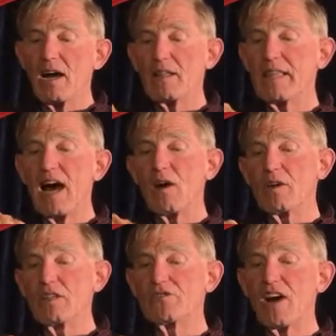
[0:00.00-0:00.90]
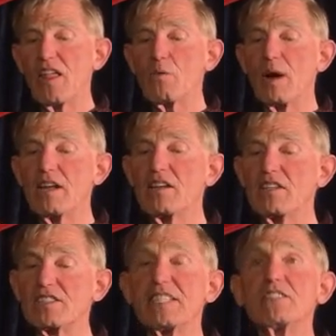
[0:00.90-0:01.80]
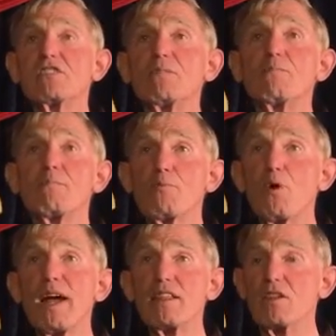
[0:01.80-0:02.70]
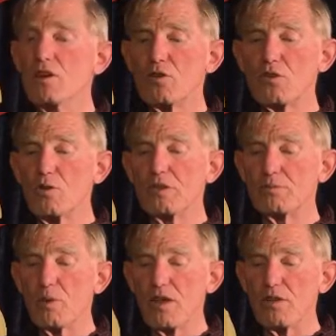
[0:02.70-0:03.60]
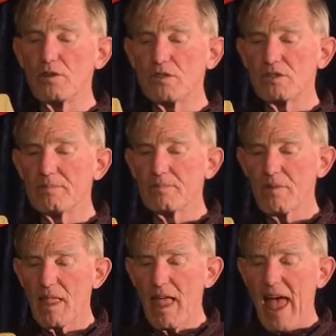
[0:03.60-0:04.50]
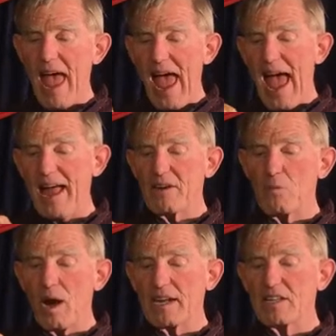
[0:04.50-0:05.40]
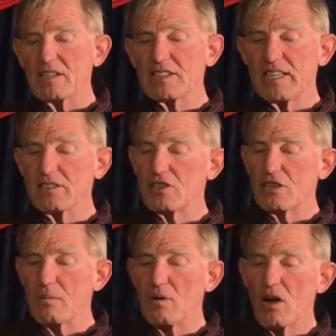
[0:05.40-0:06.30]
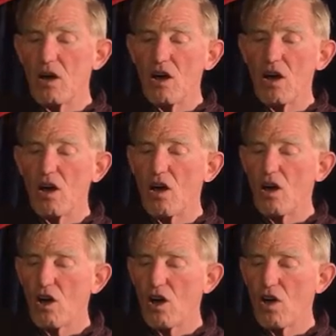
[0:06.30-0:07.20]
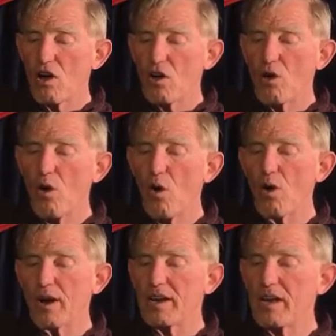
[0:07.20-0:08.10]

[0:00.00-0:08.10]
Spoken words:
Now, his father wanted to send some bread to his brothers and wanted to send some corn.